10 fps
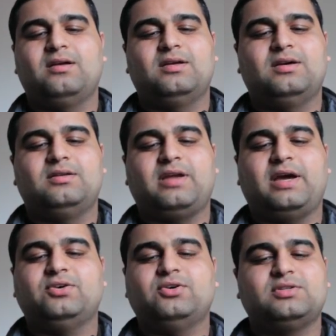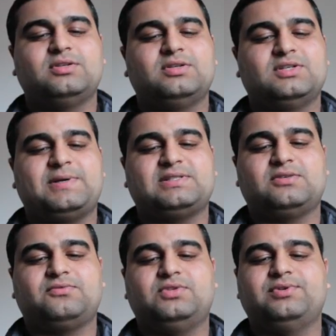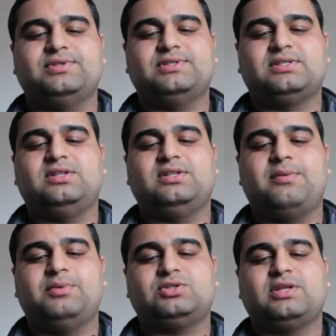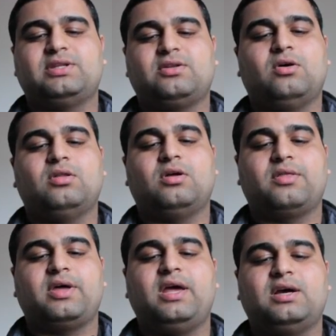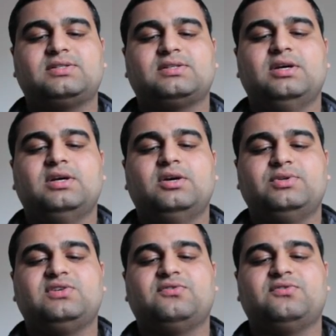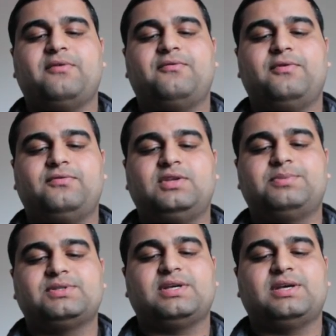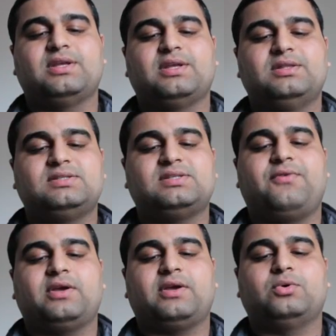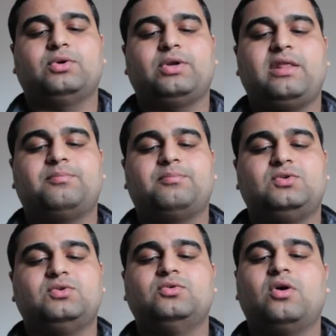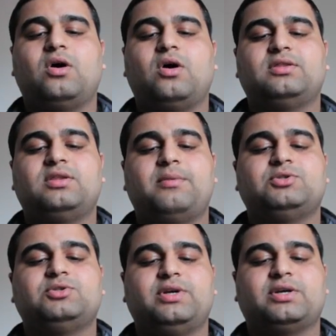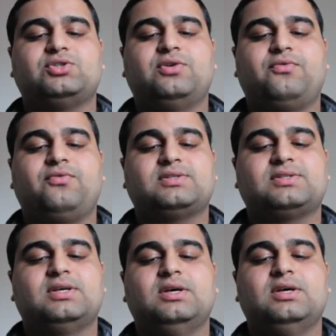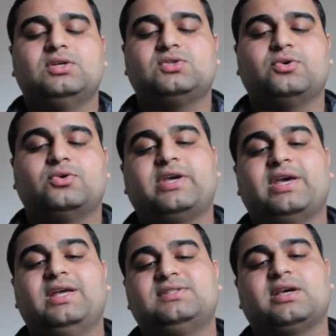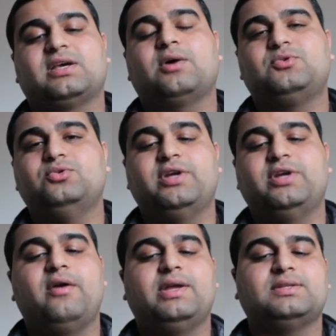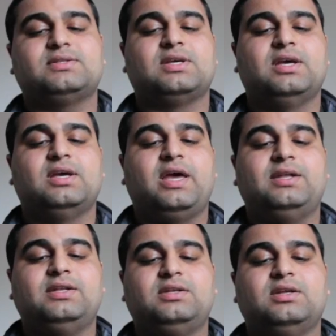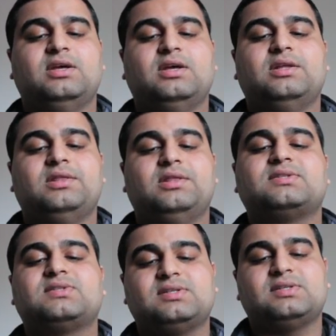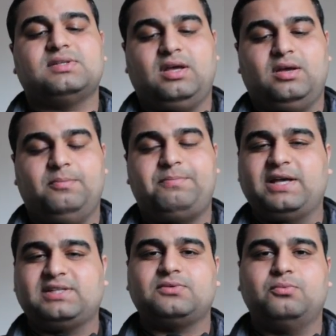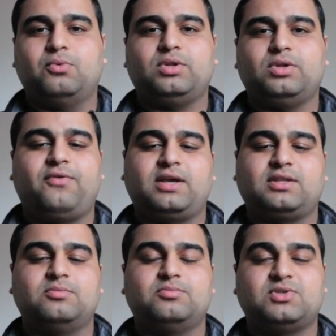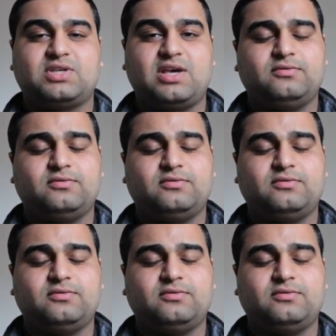Knighthood. His passive decreases the damage that all other allies receive by 15%. This effect won't add up to other damage reduction effects, so you can stack up 2 Darians, and this passive won't affect himself,